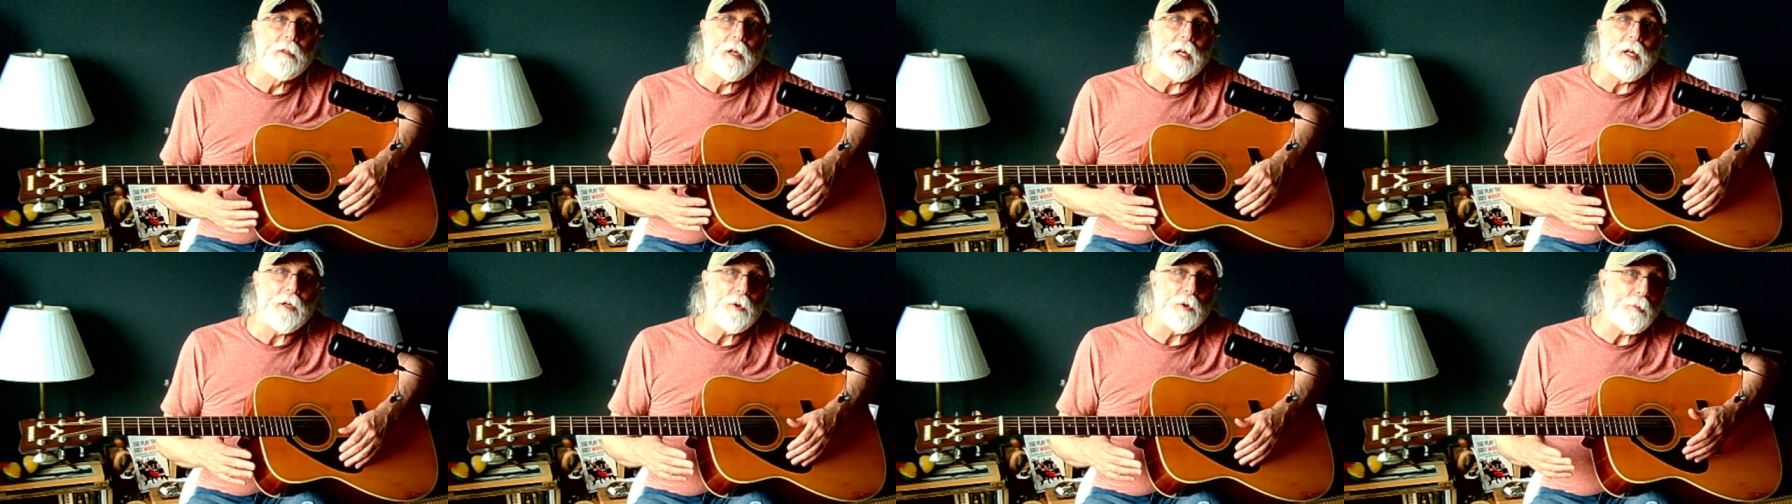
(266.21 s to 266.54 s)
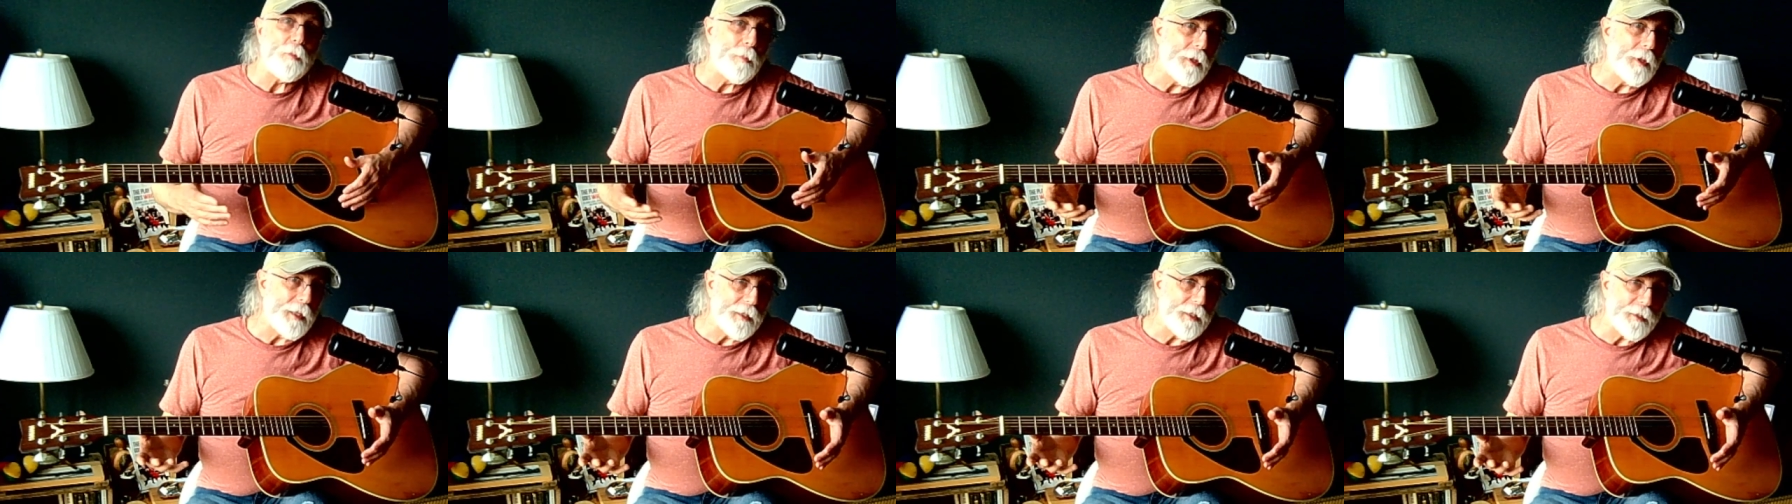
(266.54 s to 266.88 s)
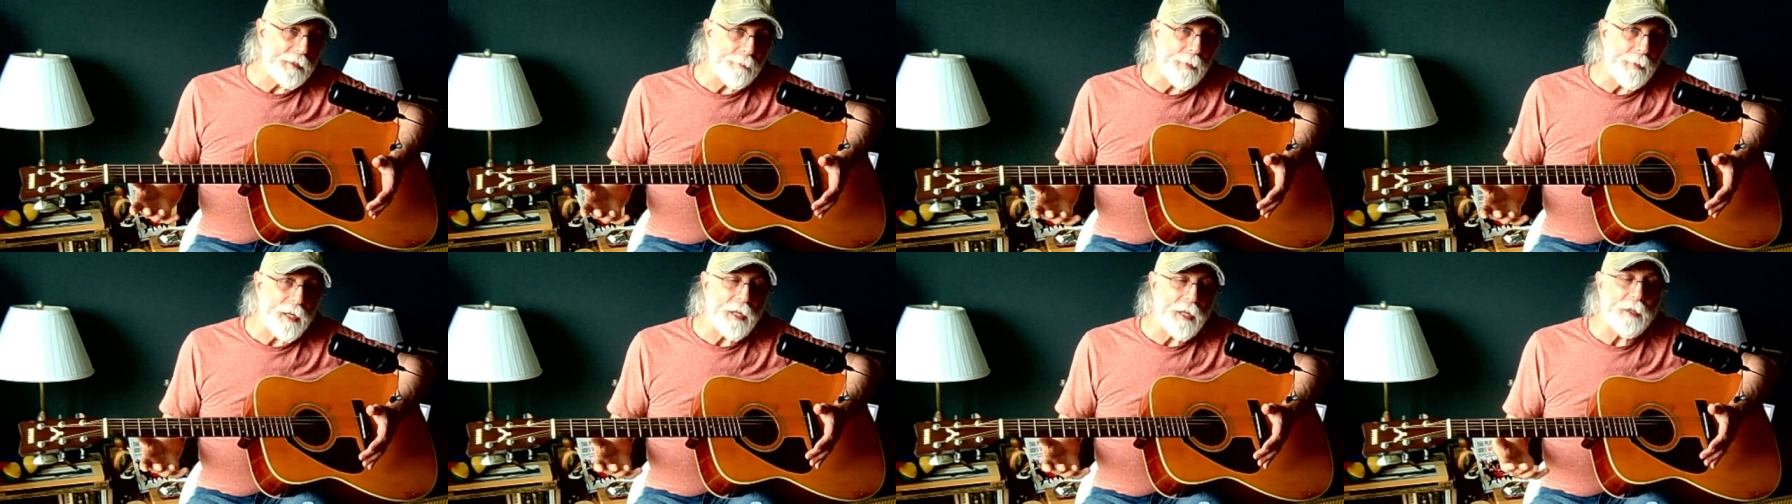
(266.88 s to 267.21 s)
I don't play in
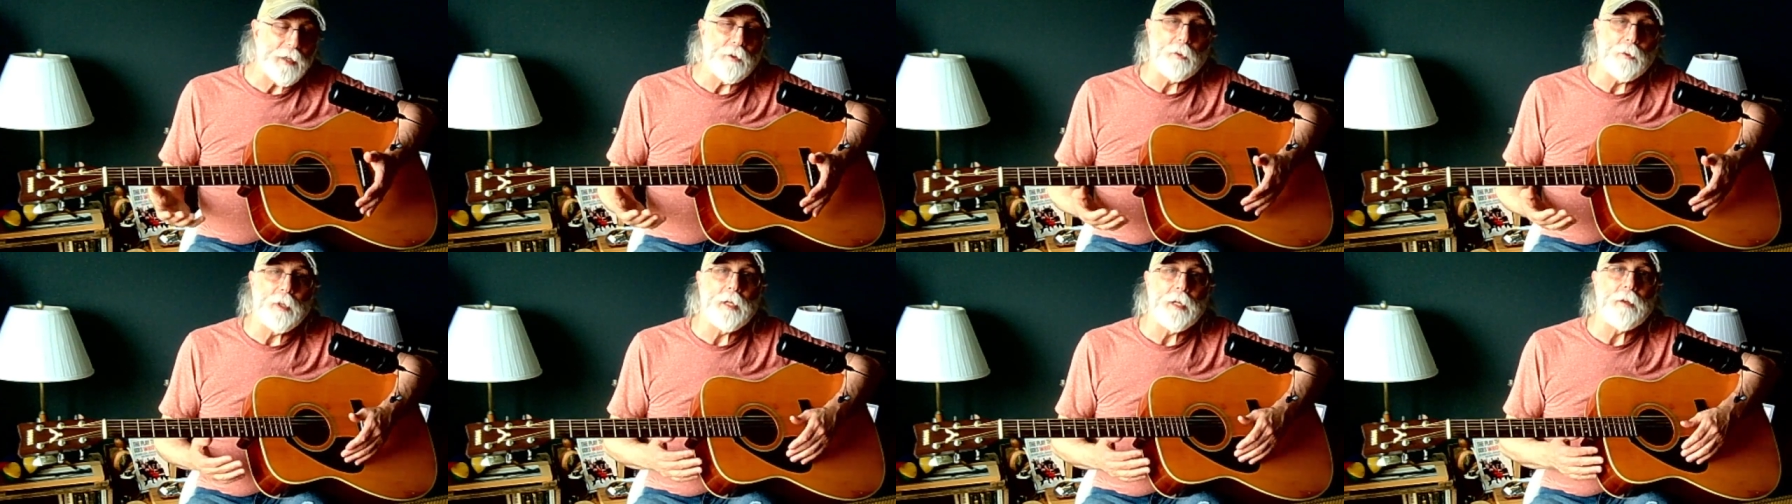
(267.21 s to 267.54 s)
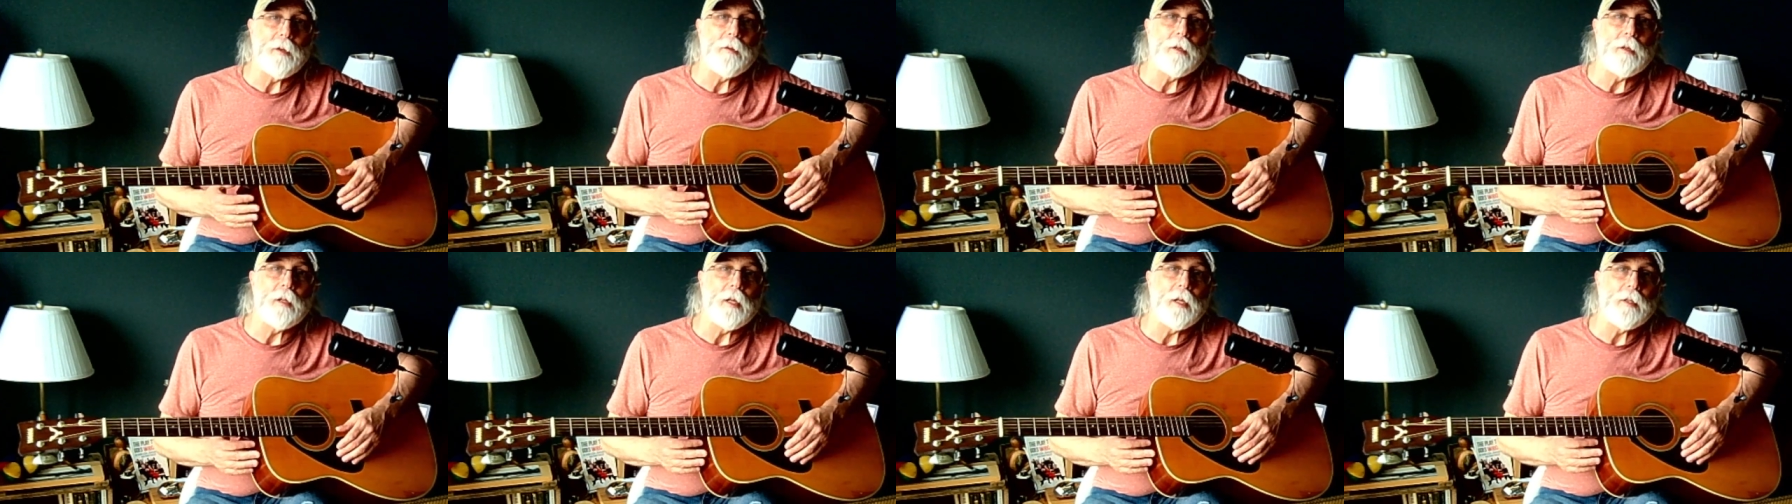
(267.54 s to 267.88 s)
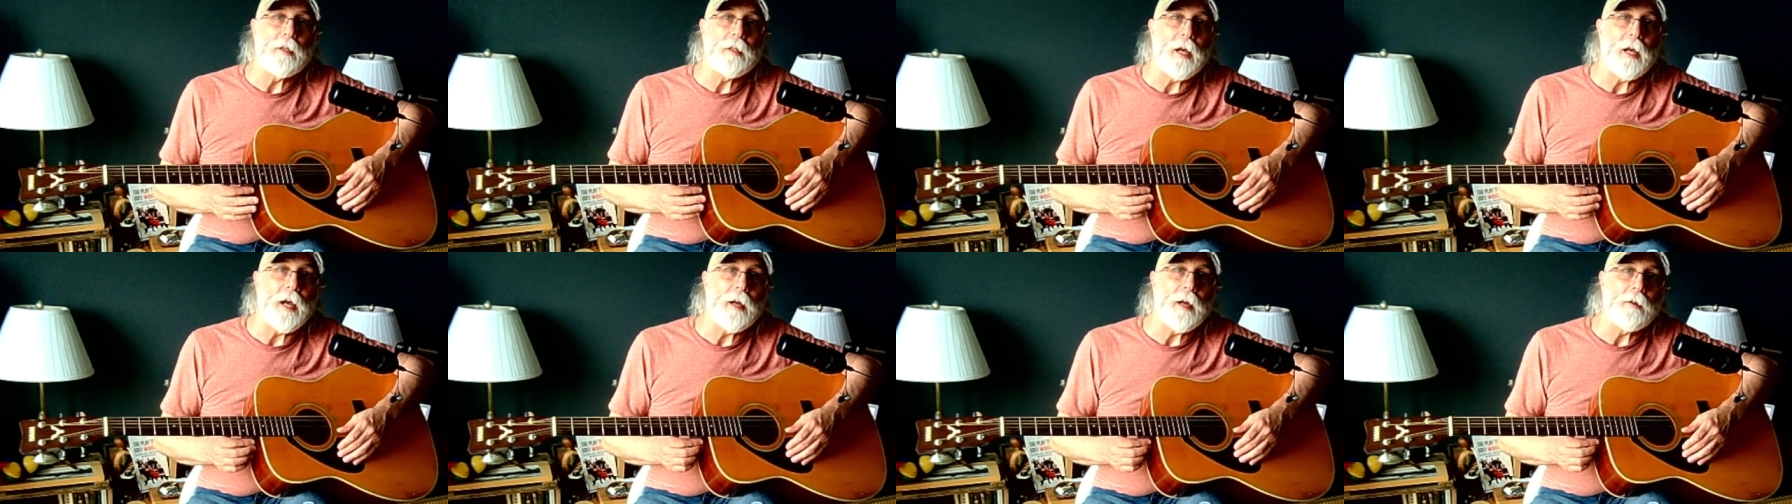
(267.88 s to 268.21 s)
a band or anything like
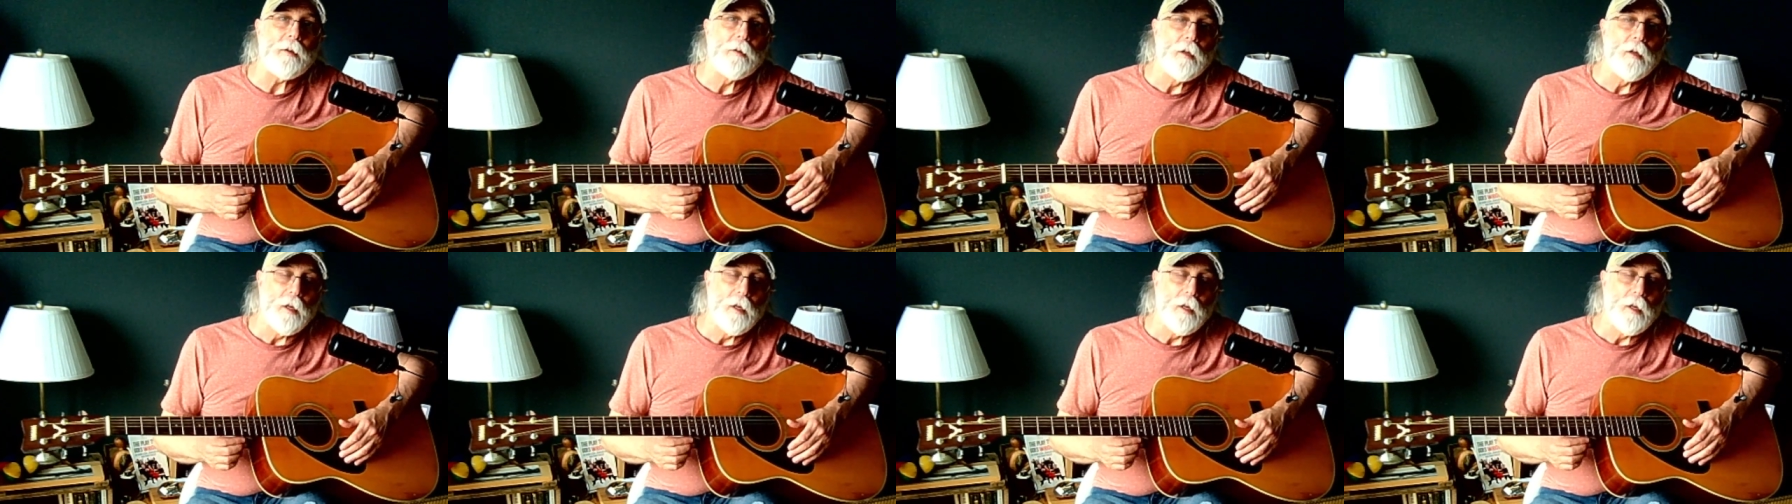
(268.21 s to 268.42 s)
that.